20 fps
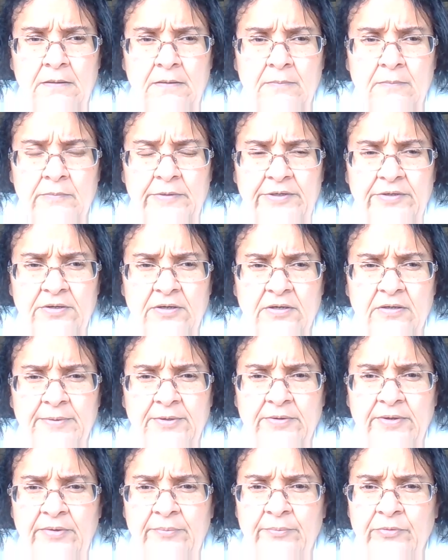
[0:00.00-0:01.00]
We talked about
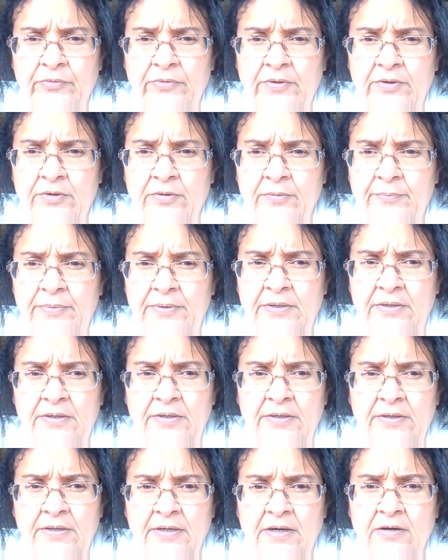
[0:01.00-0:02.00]

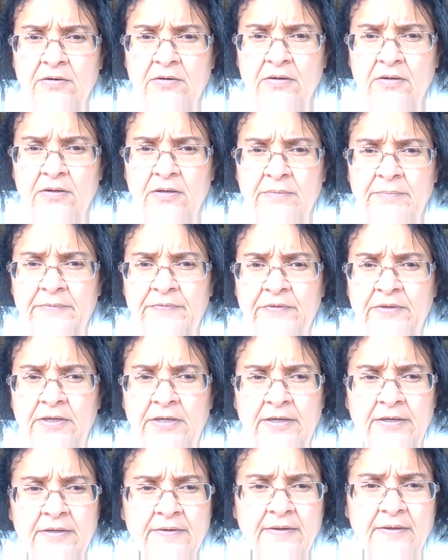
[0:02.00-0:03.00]
chemotherapy. The
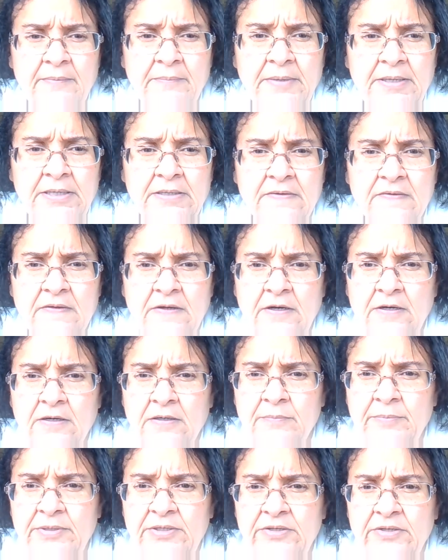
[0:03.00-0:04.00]
antiemetics are
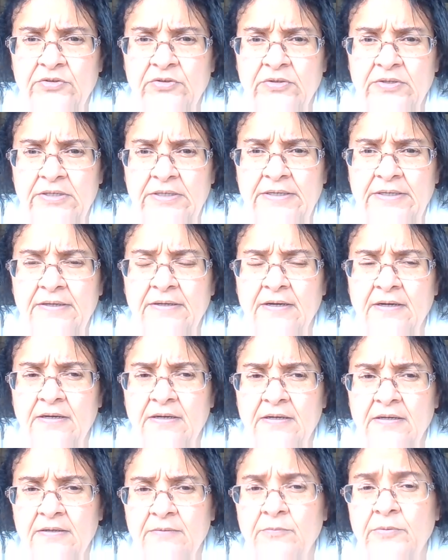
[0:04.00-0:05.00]
potentially,
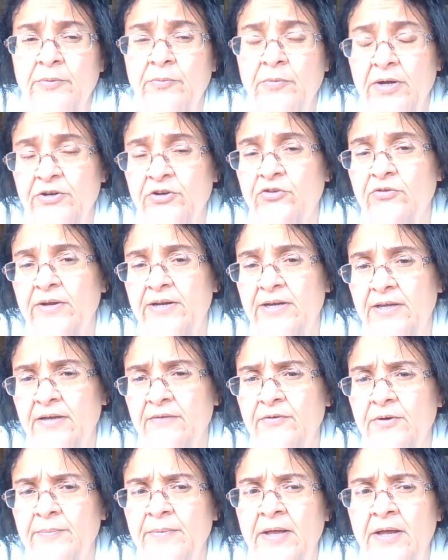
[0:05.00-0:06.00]
we want to try to give
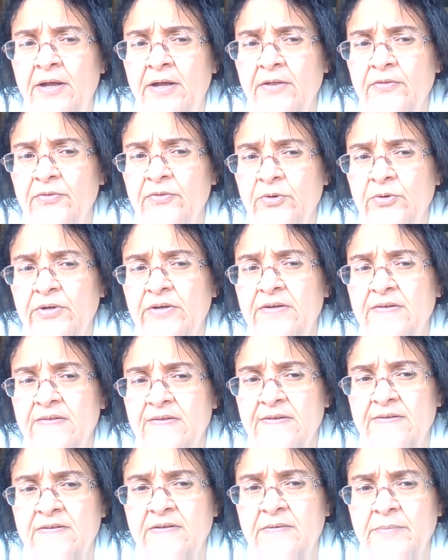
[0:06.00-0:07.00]
them 30 to
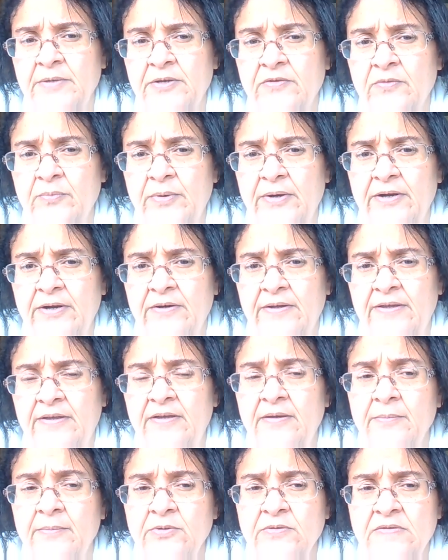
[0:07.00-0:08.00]
60 minutes prior to
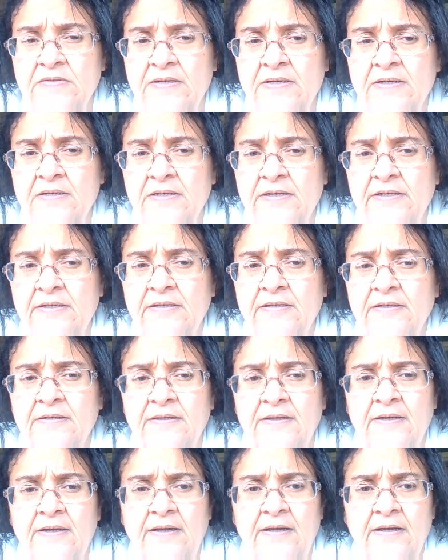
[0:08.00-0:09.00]
chemo starting,
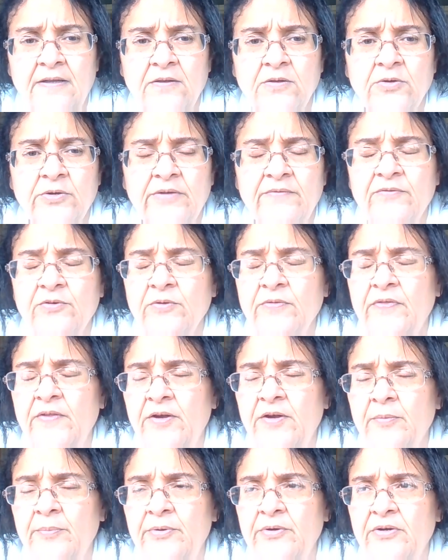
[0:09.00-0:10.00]
looking for
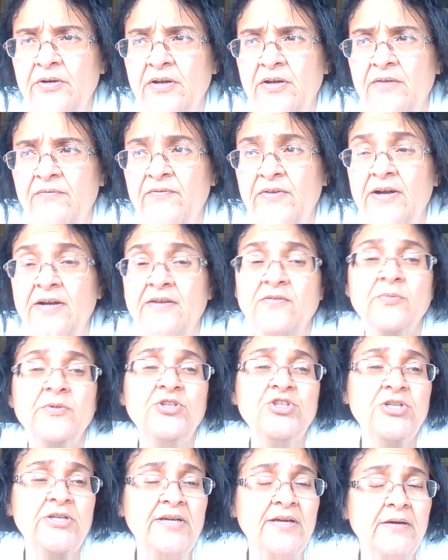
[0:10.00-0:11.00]
therapeutic effects,
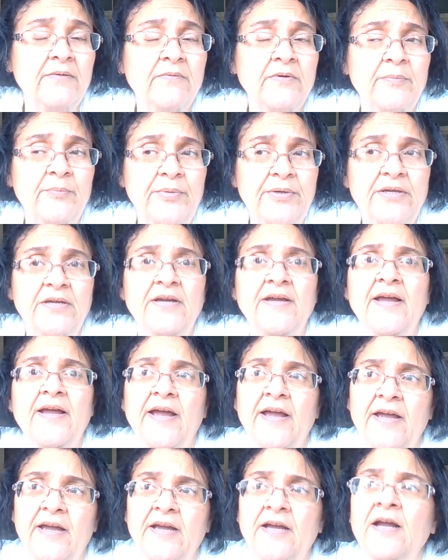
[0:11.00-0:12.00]
which again would be,
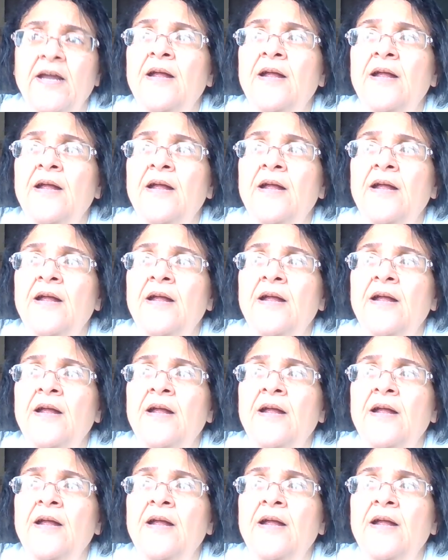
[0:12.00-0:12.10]
hey,